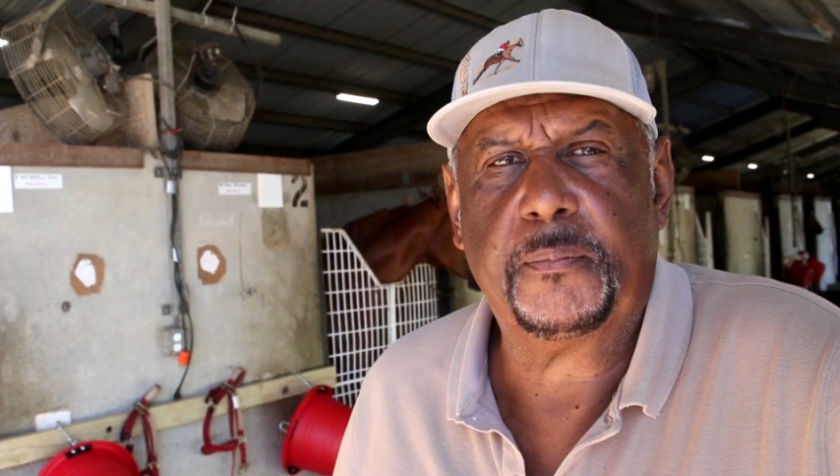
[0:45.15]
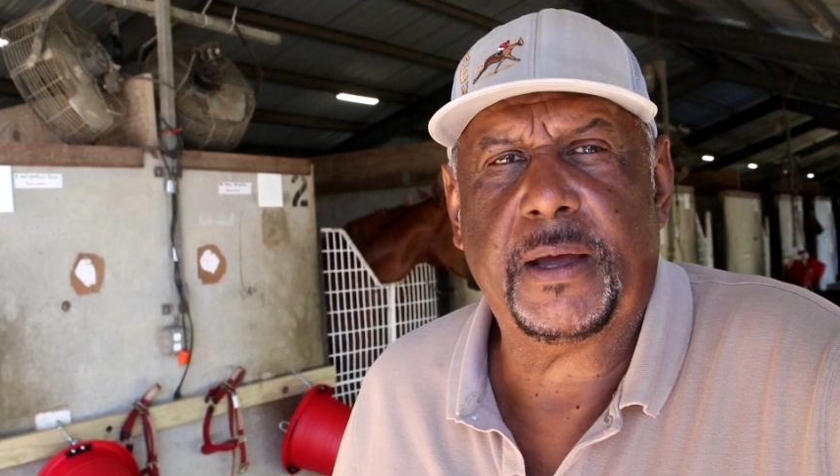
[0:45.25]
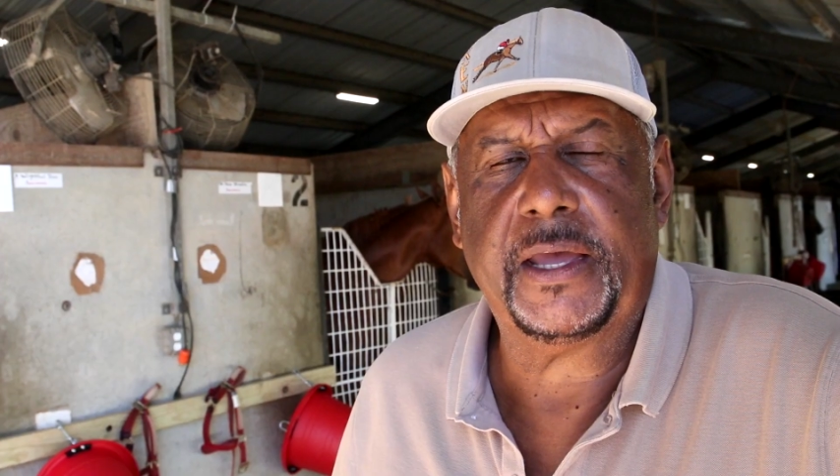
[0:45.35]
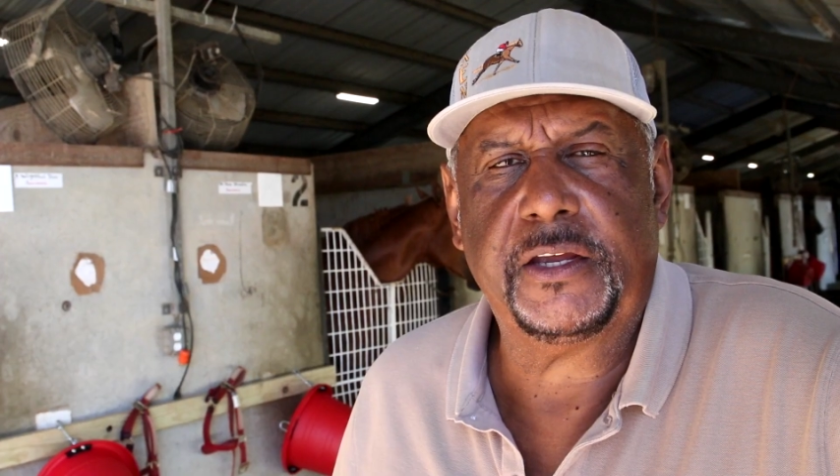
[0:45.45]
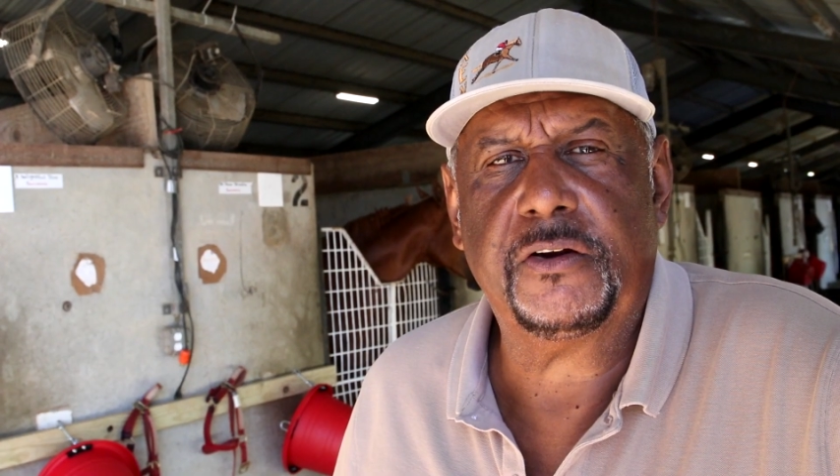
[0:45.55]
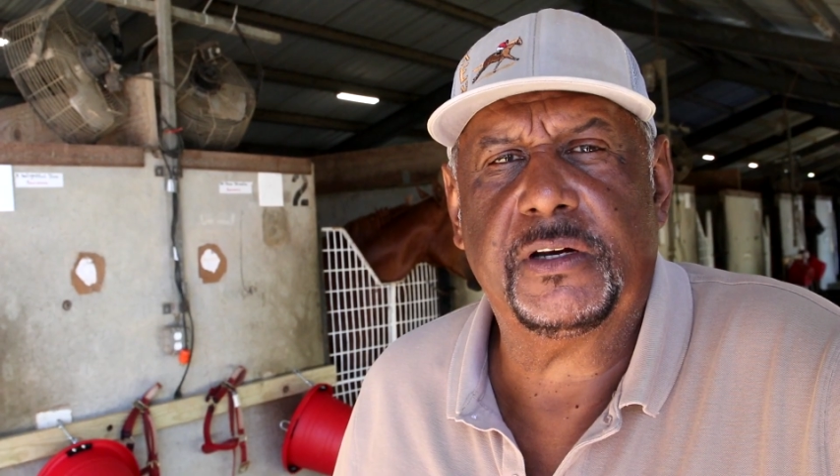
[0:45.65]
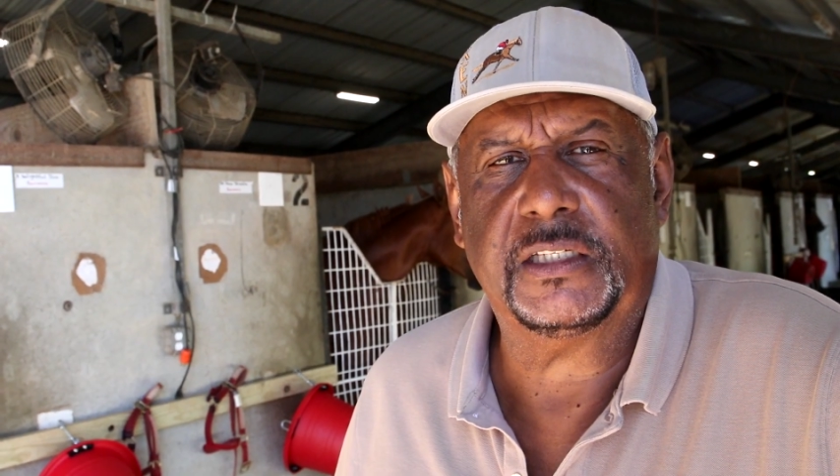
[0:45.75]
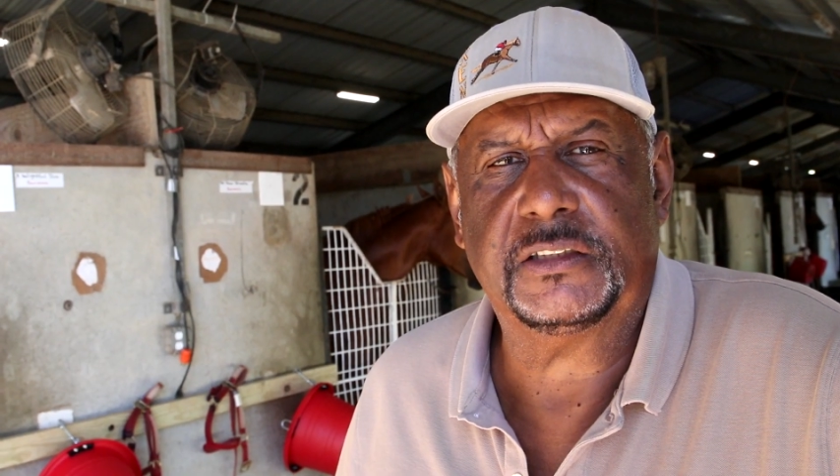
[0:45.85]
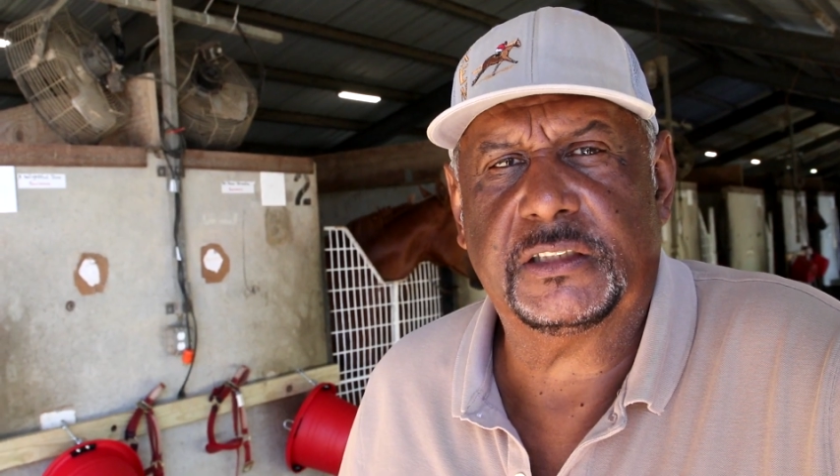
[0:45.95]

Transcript: it by ear and